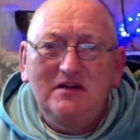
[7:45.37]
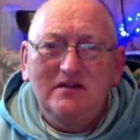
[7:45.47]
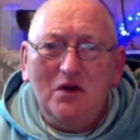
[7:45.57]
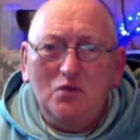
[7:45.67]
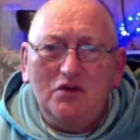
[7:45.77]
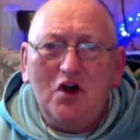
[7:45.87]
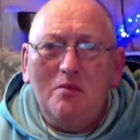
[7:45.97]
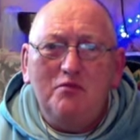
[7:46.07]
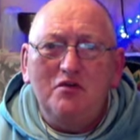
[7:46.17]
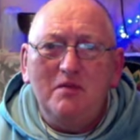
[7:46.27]
that would
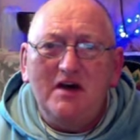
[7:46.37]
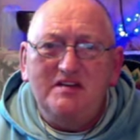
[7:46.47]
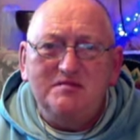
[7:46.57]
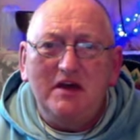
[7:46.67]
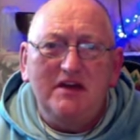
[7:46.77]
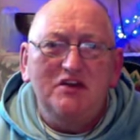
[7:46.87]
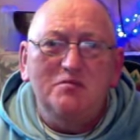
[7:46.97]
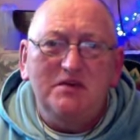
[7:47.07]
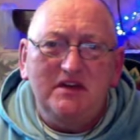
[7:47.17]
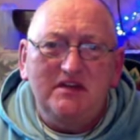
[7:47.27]
compromise my inner
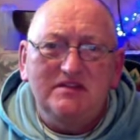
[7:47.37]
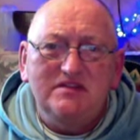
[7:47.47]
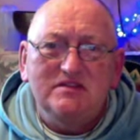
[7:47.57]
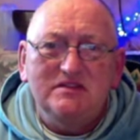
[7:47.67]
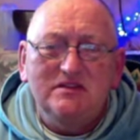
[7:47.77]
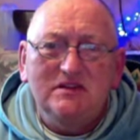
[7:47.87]
peace.